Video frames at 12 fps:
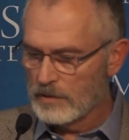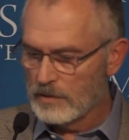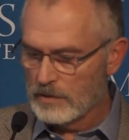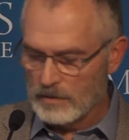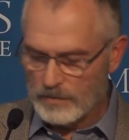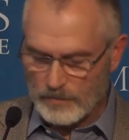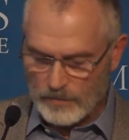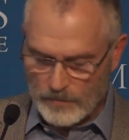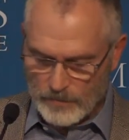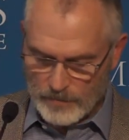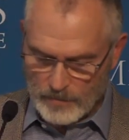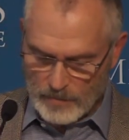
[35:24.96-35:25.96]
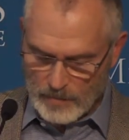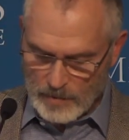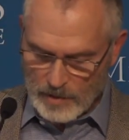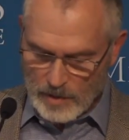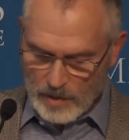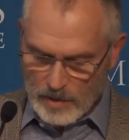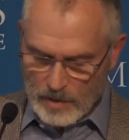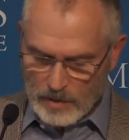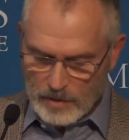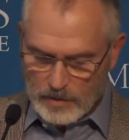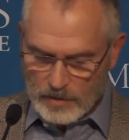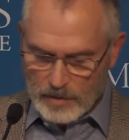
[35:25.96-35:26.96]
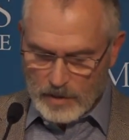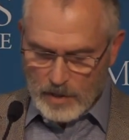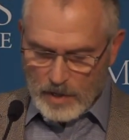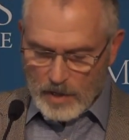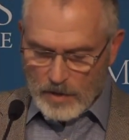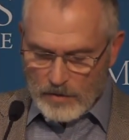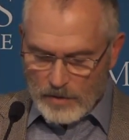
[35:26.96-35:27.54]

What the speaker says: (silence)